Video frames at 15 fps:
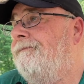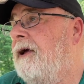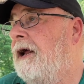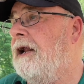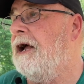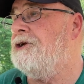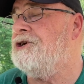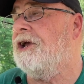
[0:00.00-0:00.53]
an
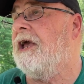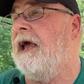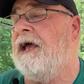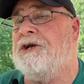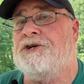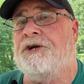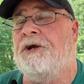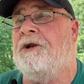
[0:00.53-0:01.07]

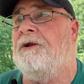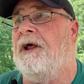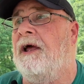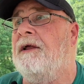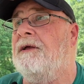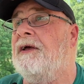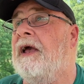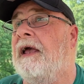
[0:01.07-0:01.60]
education
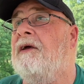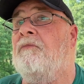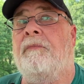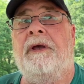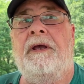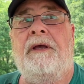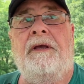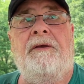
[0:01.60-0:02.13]
and gave
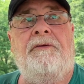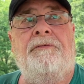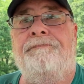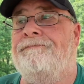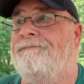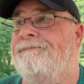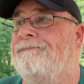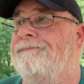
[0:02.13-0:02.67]
me
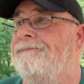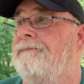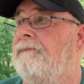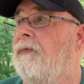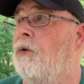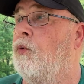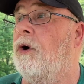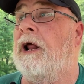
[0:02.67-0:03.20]

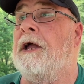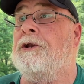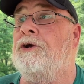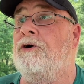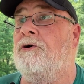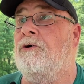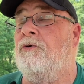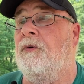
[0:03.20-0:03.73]
what I
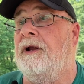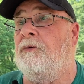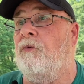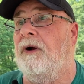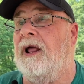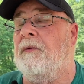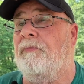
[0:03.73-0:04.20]
knew and what I